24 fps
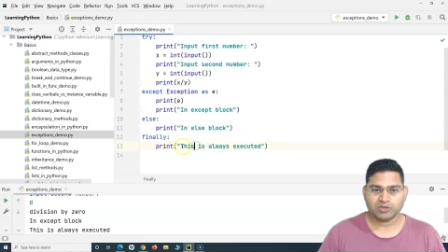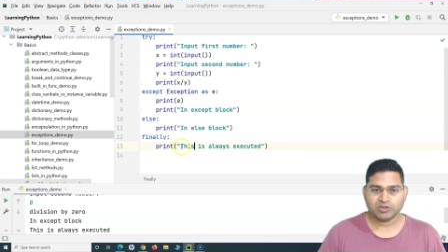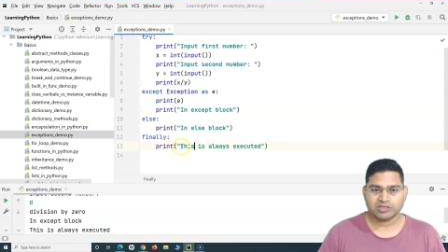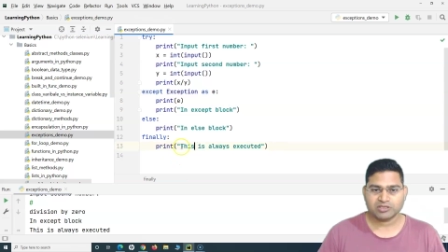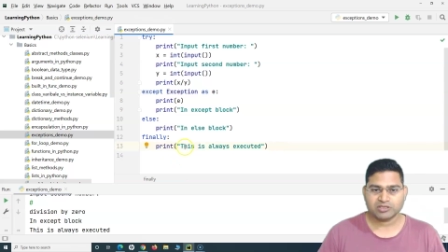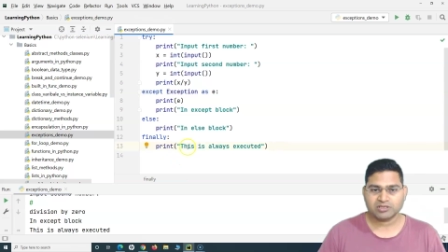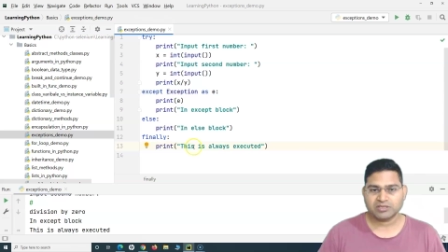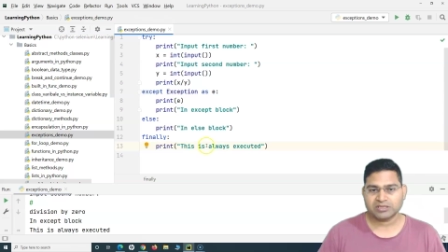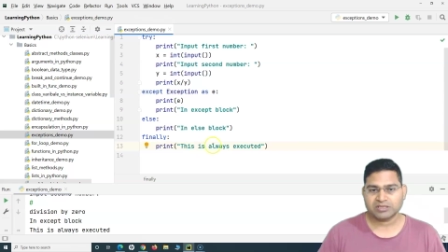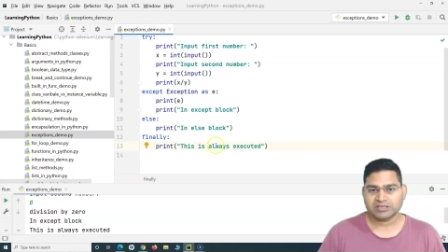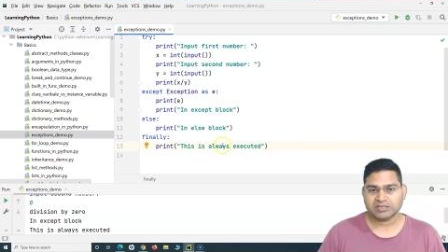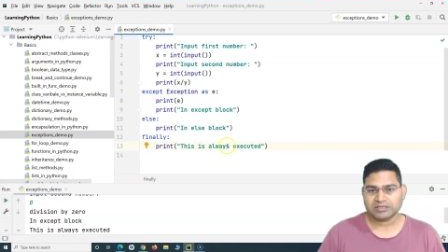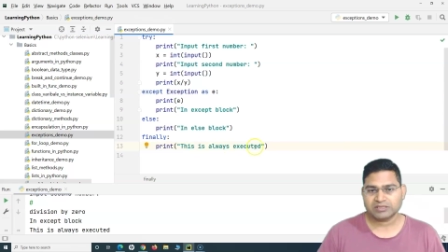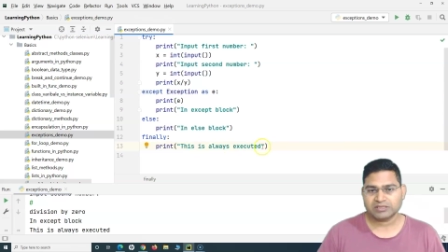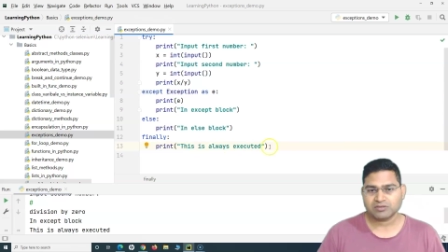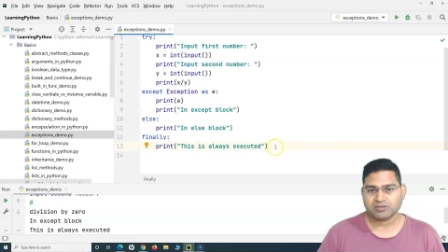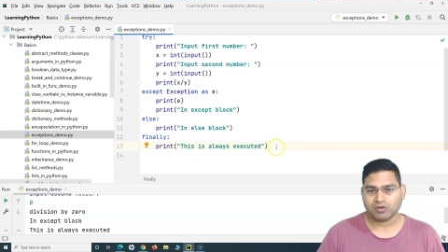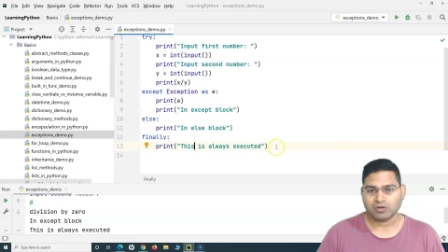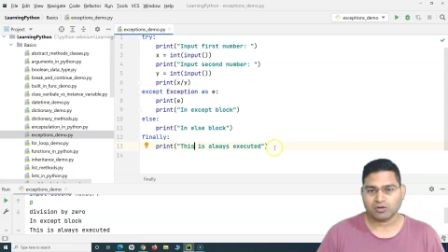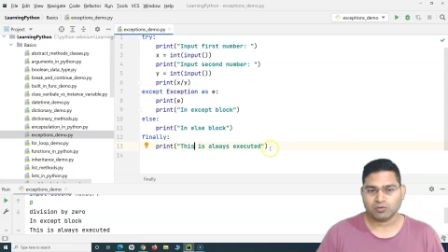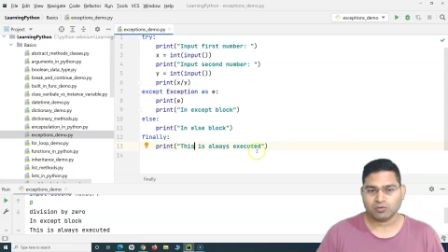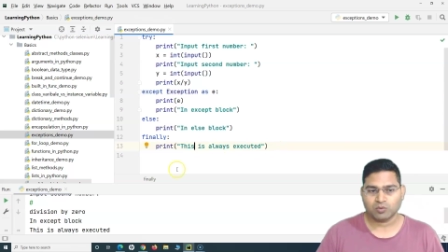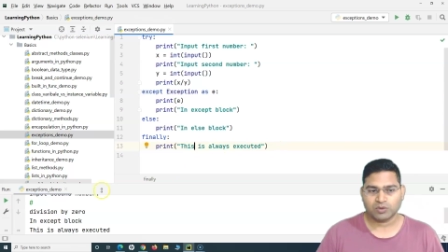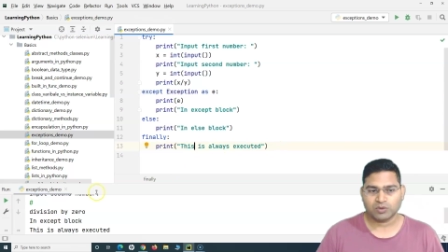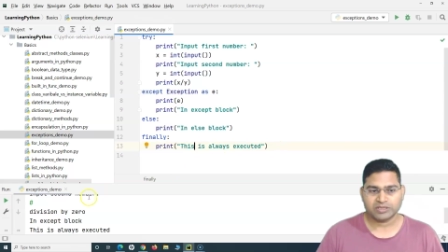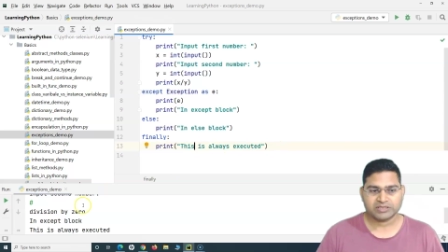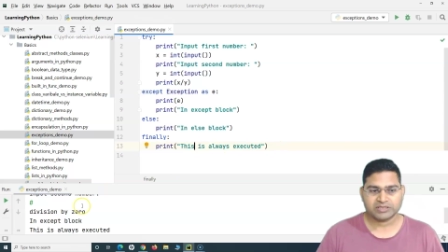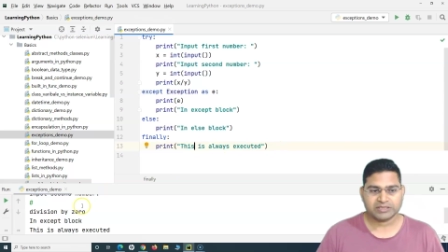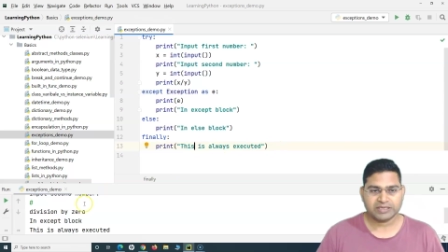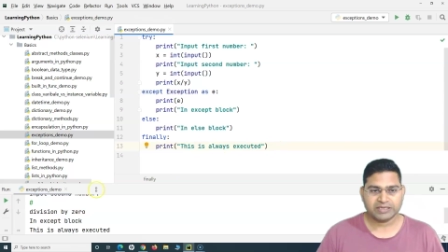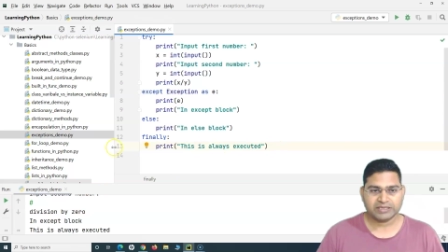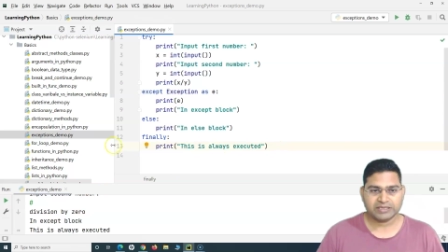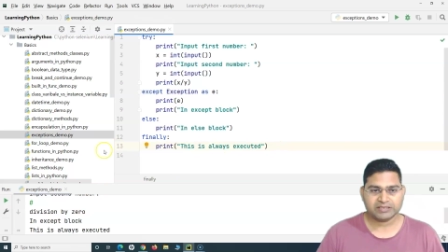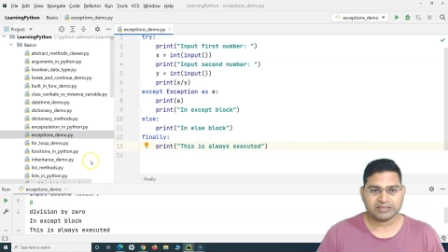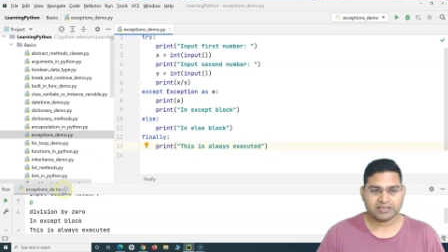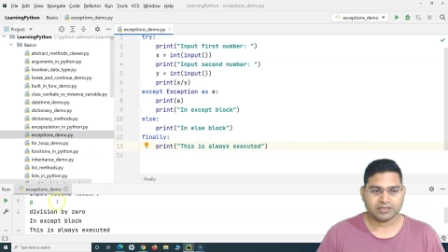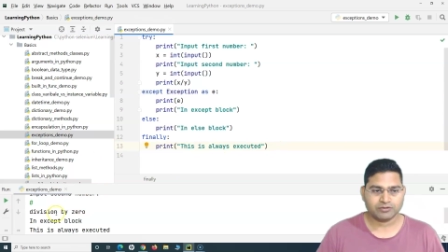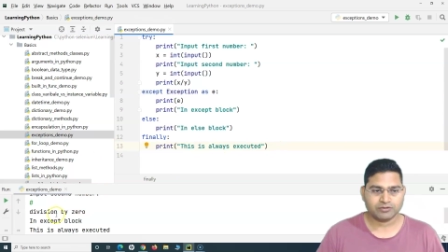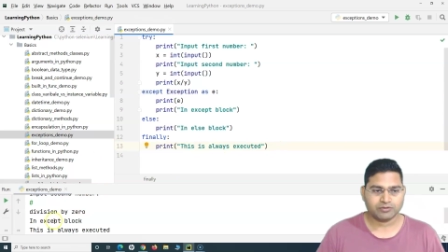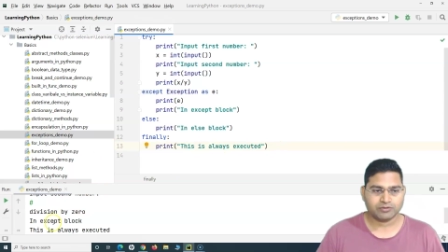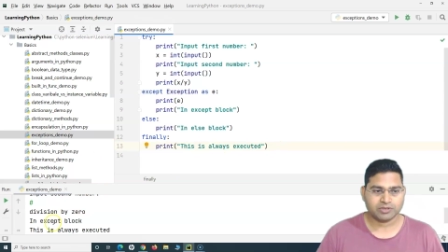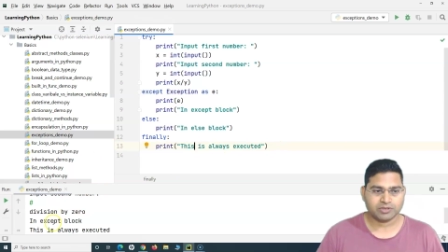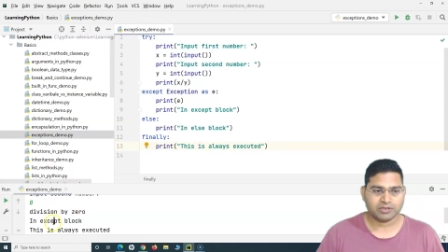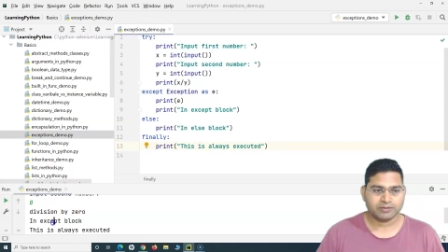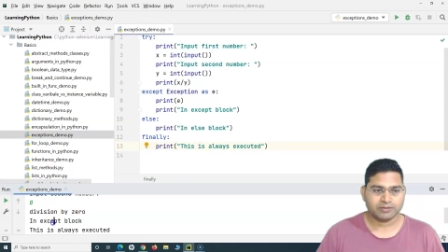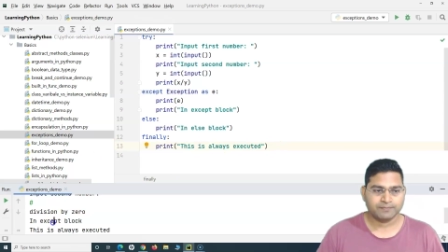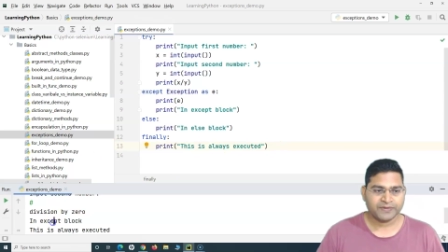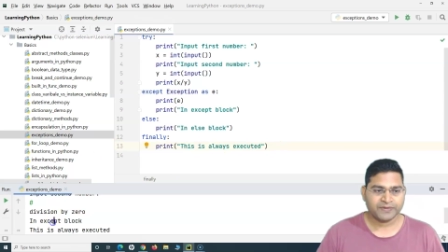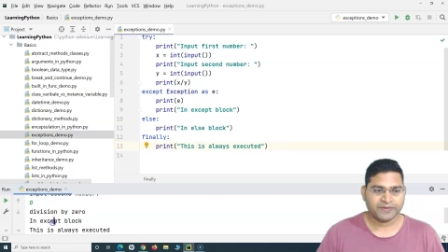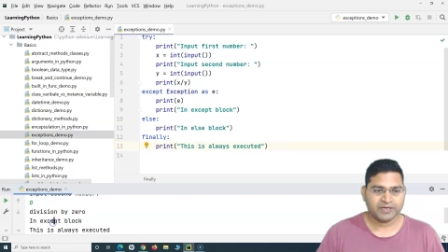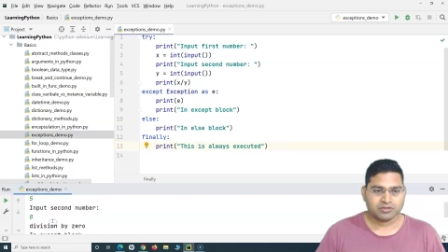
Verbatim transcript: which is this is always executed.